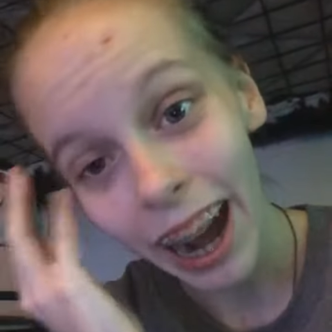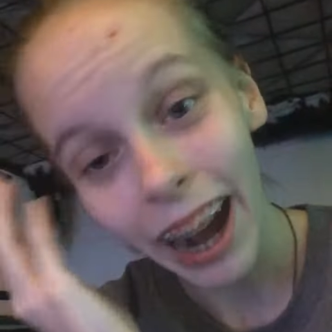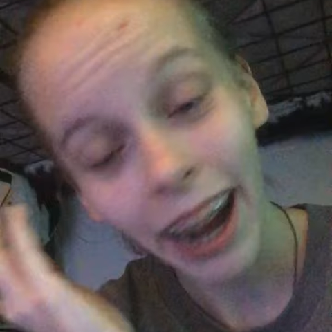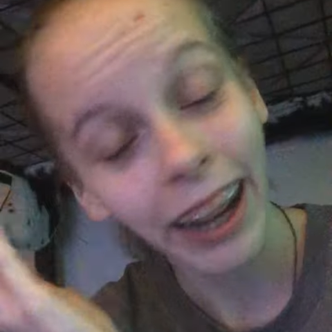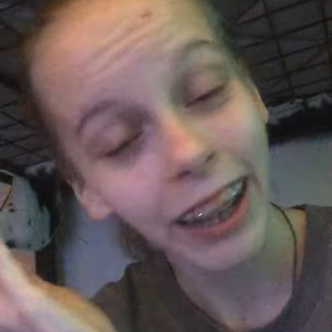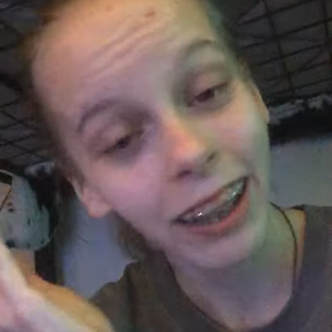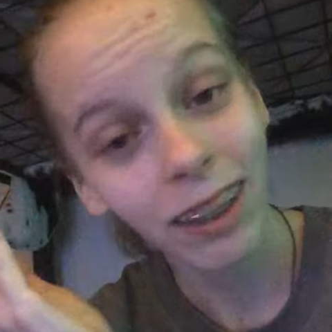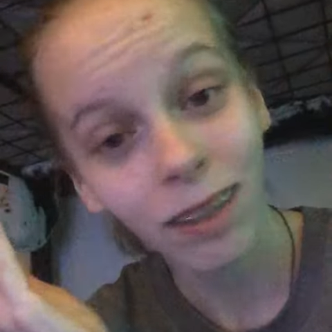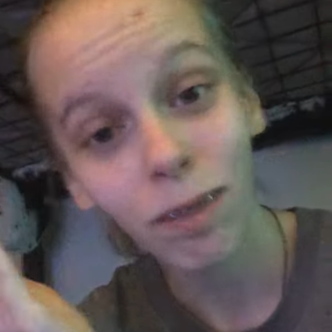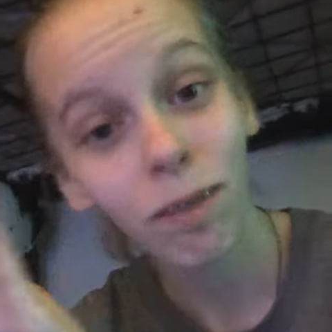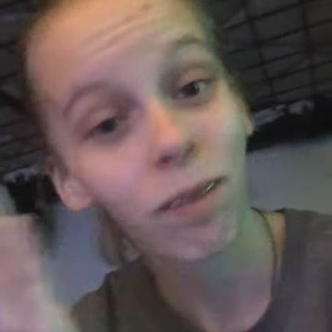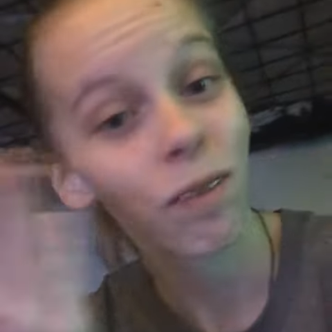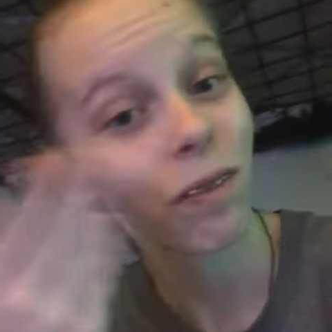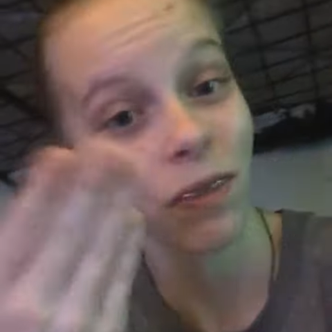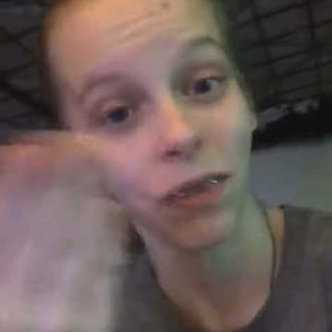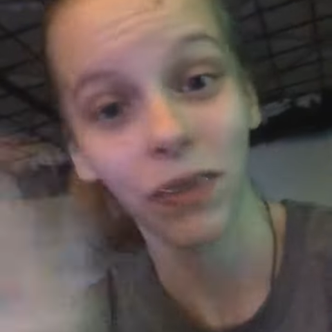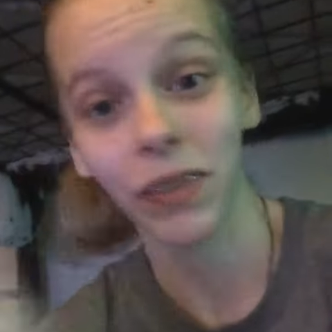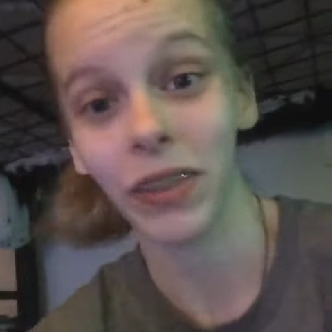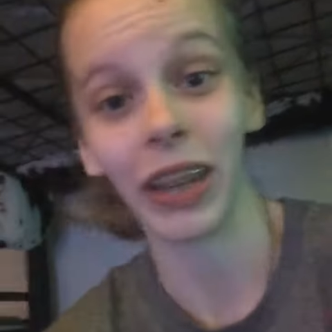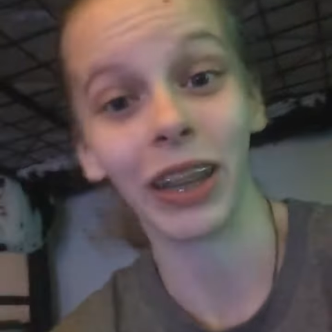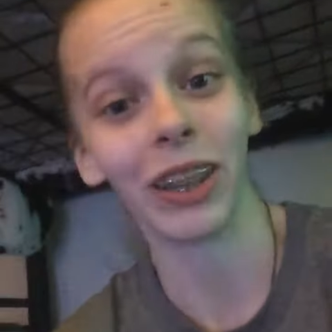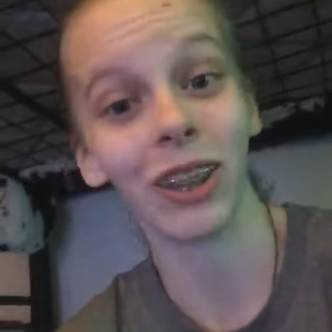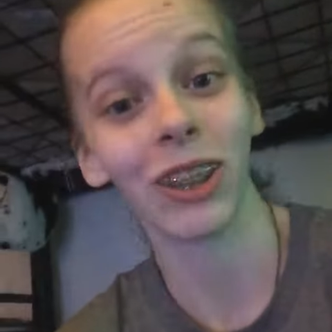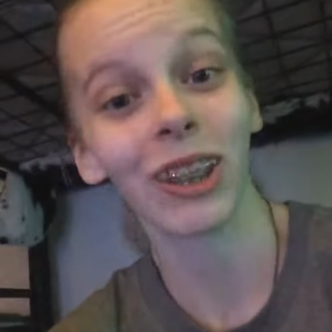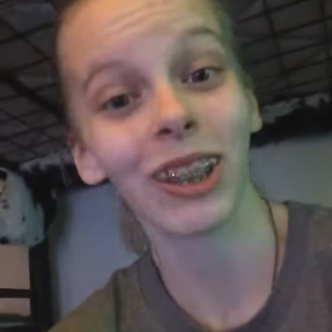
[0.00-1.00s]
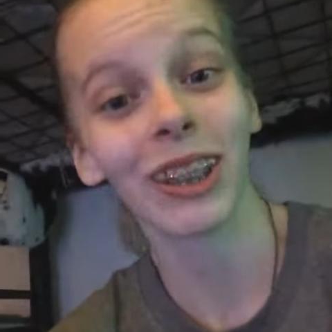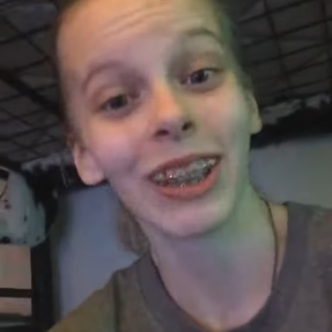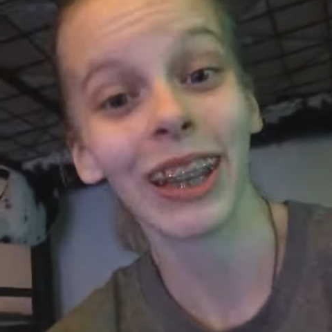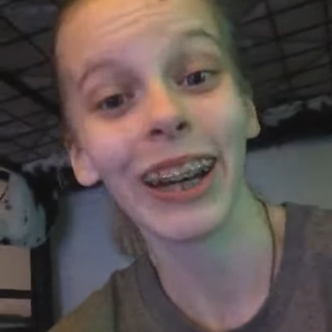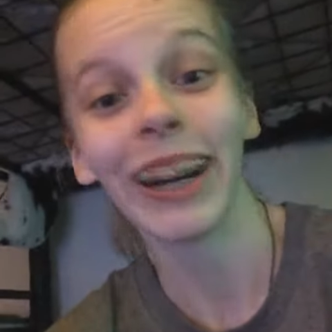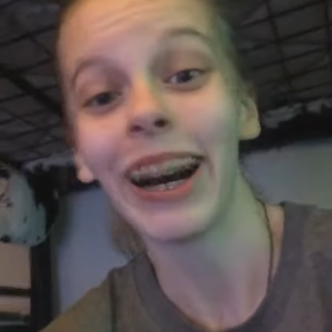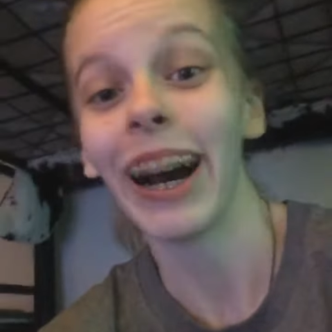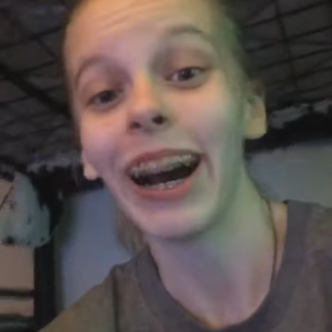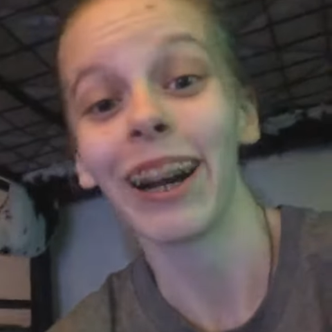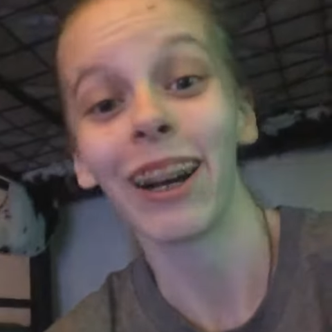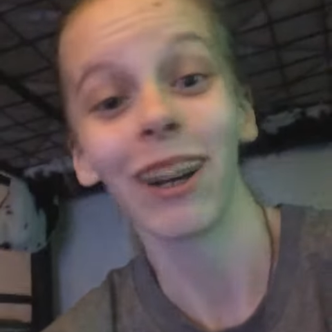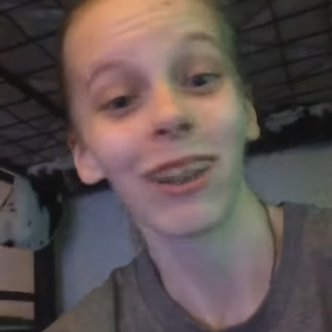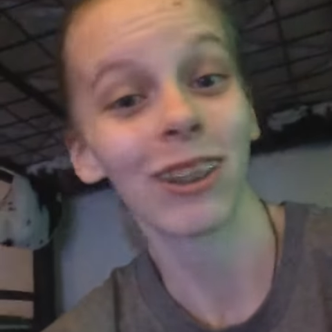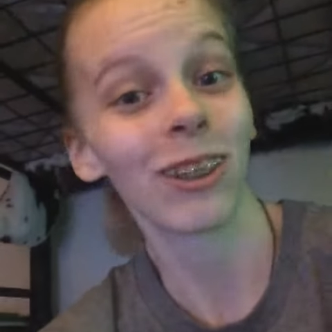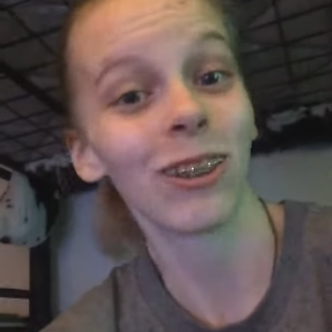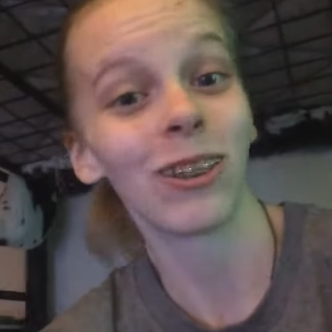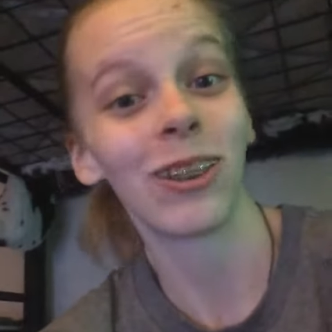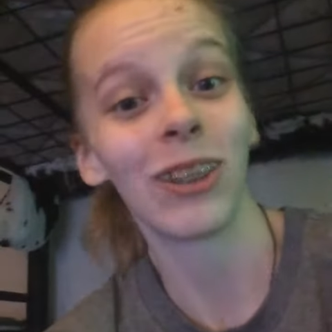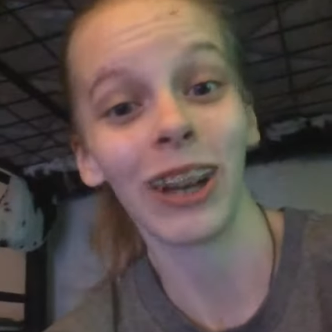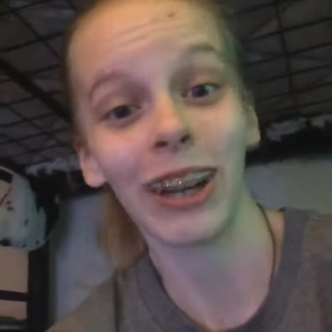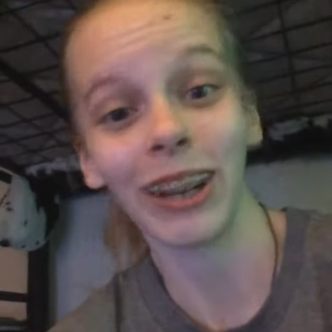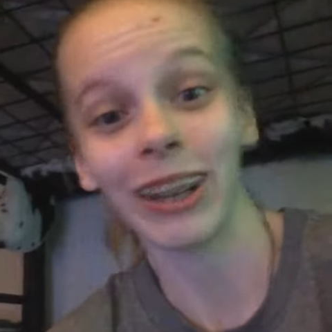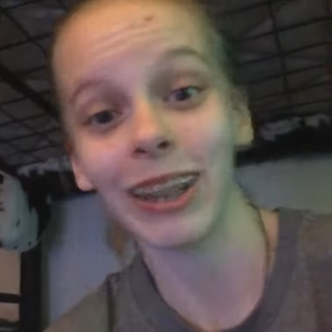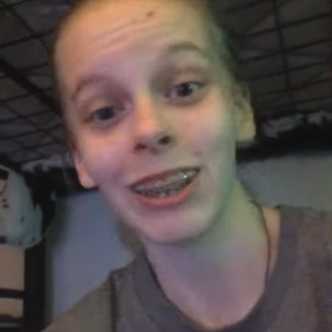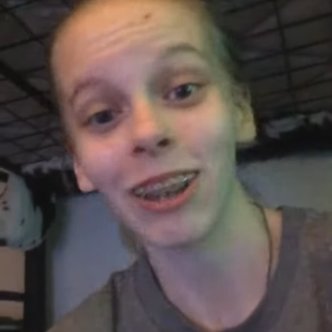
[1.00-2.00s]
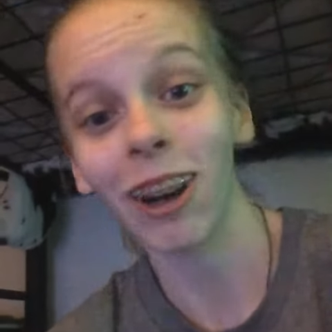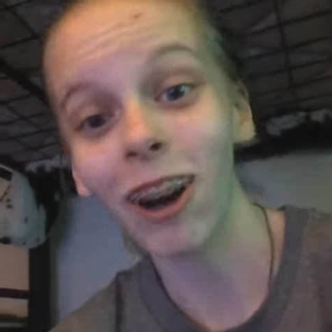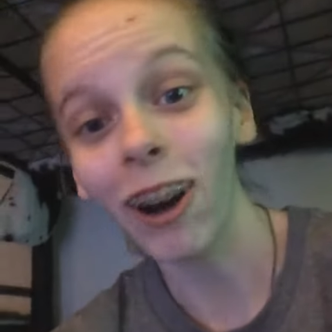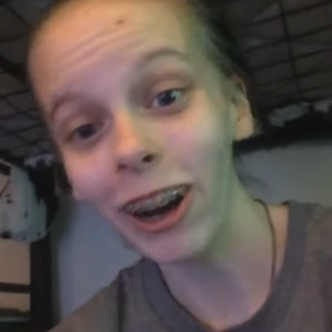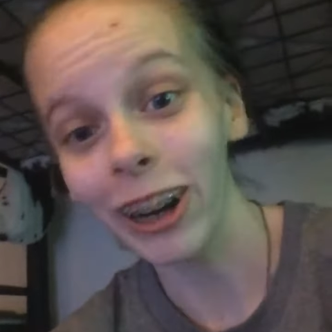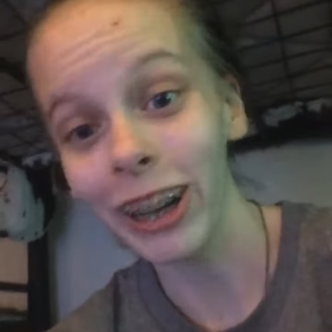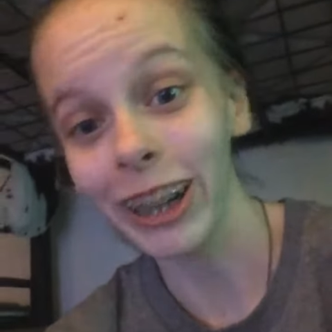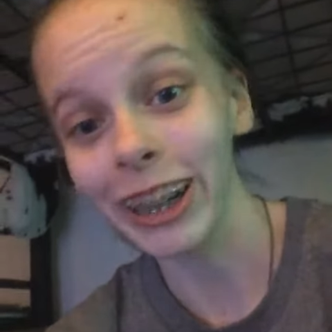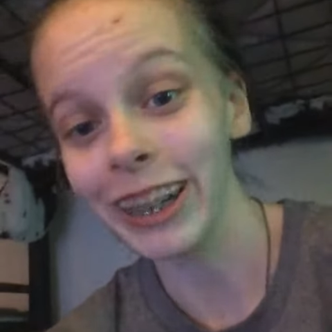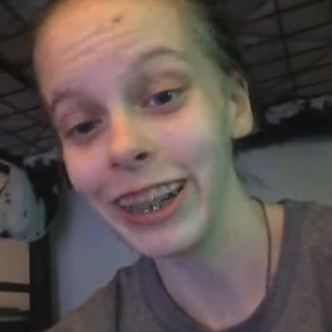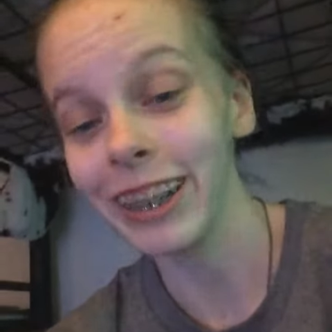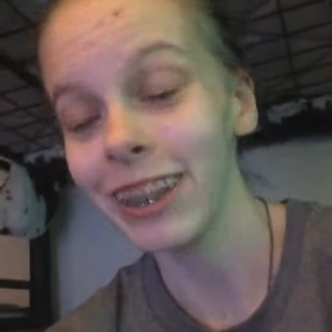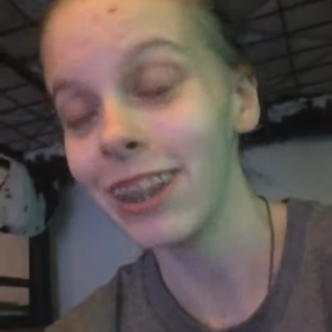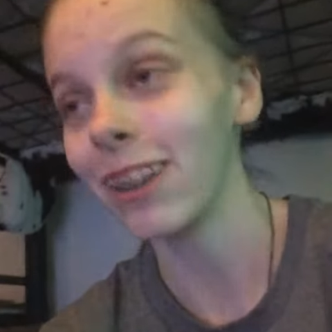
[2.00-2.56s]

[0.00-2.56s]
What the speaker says: as you can tell, I also suck at talking,